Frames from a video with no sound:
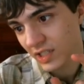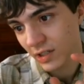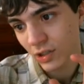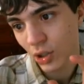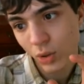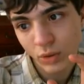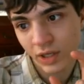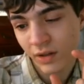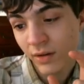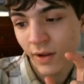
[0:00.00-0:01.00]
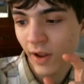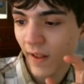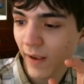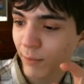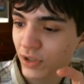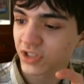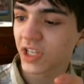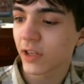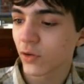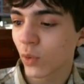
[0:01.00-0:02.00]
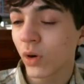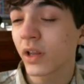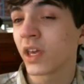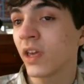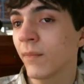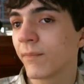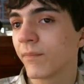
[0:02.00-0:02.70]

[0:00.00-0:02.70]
encoding, and %20